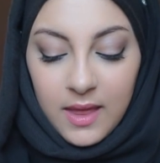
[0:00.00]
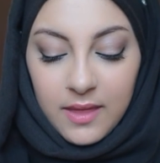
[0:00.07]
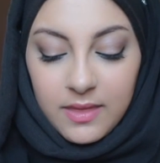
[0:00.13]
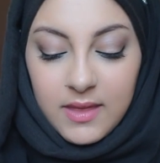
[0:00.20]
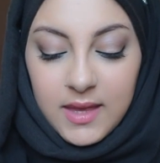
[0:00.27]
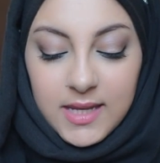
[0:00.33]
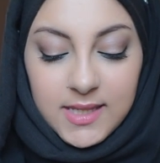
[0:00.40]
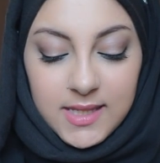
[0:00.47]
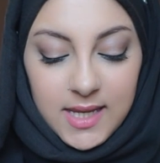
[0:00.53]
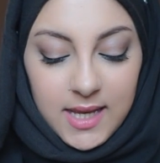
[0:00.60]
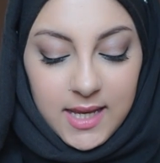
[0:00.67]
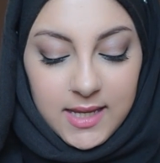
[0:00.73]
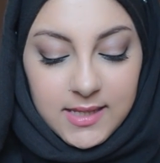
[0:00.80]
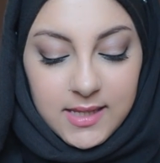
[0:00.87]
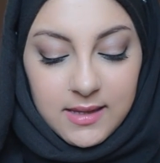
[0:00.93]
This
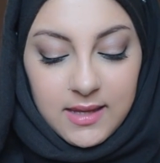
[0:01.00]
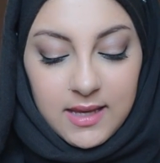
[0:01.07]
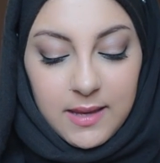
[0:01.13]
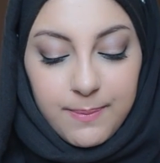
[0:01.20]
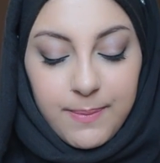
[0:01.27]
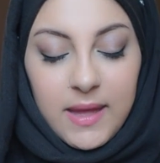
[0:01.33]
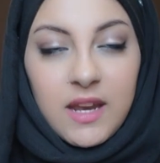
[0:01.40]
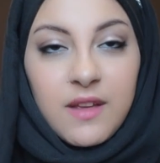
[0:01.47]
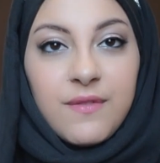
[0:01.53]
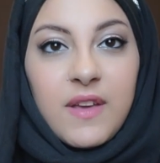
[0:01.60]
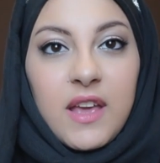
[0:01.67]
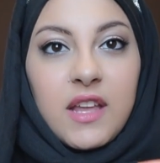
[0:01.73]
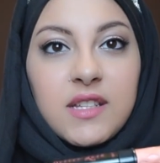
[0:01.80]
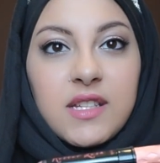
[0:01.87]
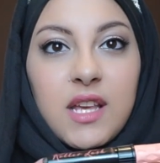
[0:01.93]
is the
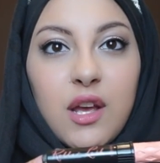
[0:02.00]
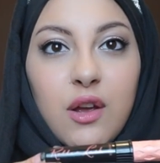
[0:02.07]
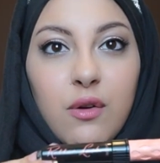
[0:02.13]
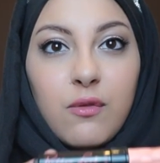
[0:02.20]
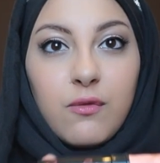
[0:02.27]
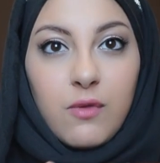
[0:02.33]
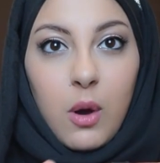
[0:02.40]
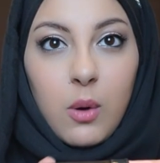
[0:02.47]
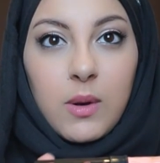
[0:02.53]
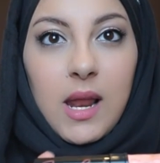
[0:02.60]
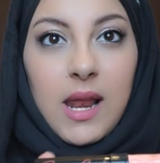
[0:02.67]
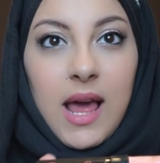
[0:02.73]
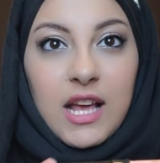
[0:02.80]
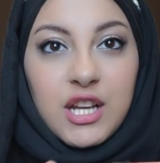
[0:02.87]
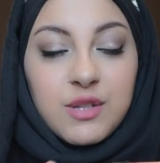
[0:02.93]
Benefit Roller
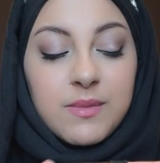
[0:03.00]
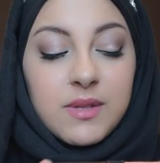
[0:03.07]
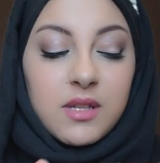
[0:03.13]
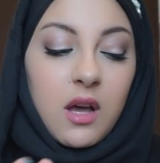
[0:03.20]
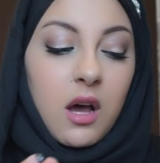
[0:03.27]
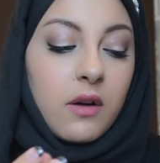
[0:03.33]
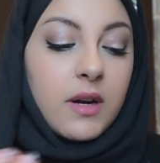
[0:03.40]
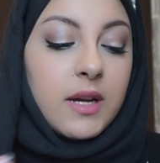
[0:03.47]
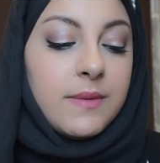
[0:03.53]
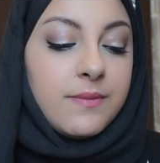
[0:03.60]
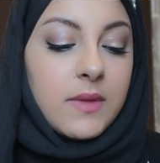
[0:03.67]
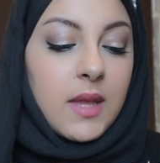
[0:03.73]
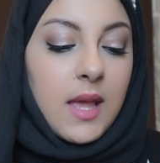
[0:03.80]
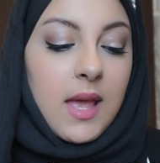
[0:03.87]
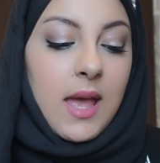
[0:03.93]
Lash Mascara
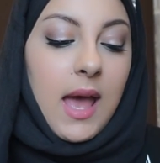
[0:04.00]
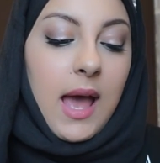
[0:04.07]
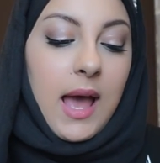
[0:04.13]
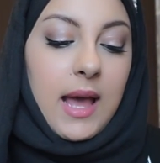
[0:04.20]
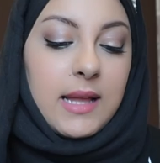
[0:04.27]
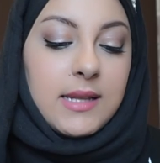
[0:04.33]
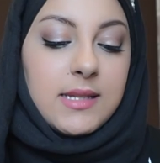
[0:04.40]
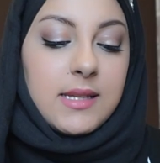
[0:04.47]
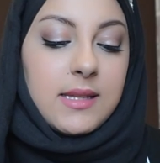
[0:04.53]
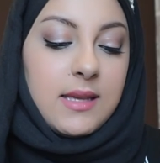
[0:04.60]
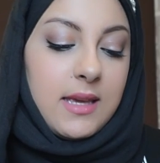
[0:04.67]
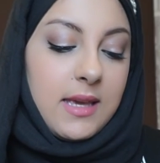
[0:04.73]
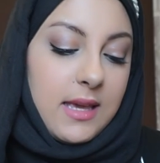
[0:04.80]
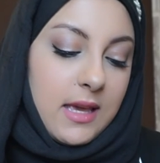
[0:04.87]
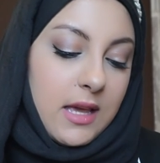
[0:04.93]
and
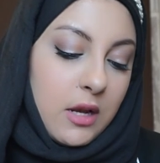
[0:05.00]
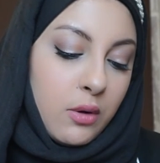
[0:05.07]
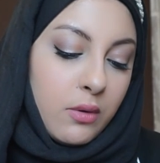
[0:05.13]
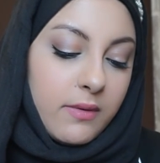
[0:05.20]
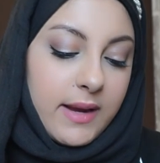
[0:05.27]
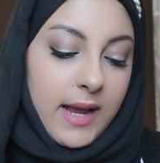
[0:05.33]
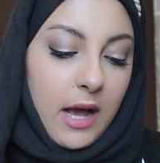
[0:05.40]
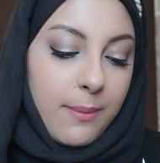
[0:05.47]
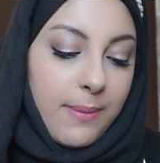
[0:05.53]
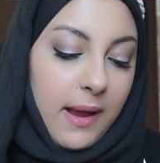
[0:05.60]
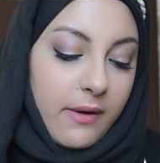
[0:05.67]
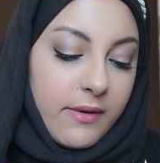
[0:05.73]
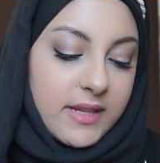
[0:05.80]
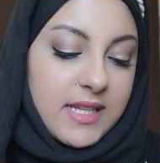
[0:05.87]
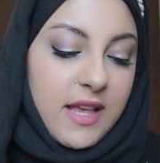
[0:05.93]
the L'Oreal
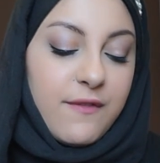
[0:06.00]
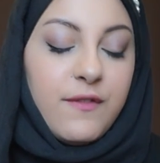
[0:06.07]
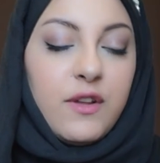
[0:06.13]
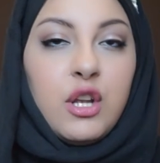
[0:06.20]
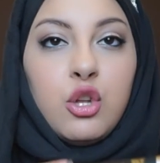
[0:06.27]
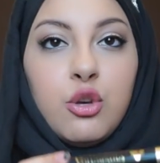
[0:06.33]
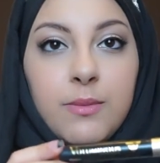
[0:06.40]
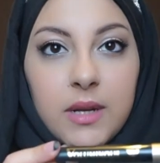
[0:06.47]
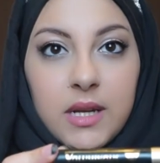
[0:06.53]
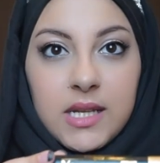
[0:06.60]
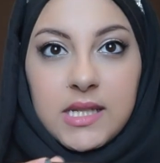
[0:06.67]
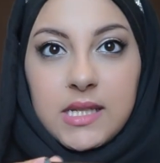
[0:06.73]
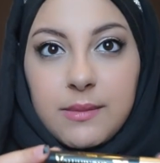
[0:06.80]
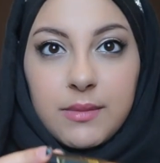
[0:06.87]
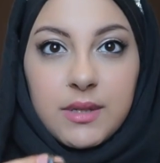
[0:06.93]
Paris
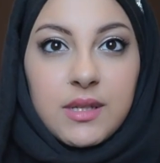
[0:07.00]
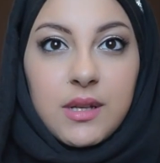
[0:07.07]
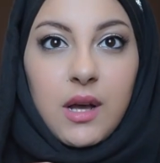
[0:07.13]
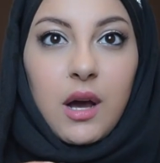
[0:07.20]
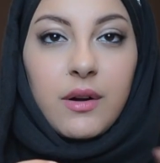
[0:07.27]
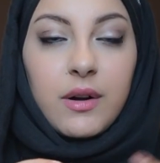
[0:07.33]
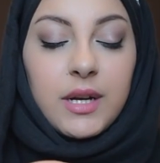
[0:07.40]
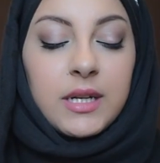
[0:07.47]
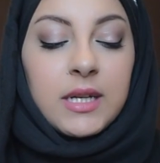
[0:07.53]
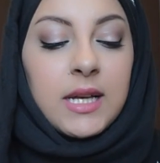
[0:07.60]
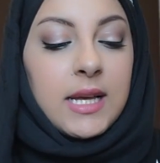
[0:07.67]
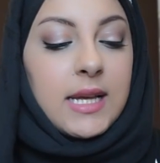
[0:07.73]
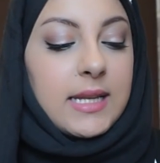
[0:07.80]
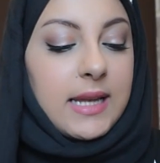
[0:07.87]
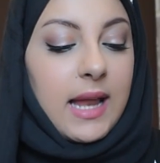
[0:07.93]
Voluminous Mascara.
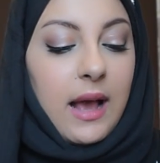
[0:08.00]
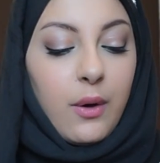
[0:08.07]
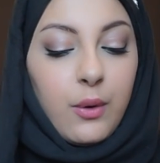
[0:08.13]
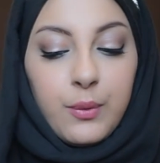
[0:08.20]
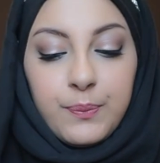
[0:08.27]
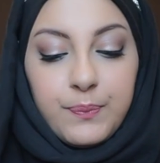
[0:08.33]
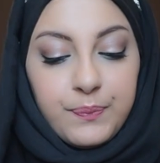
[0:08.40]
Now,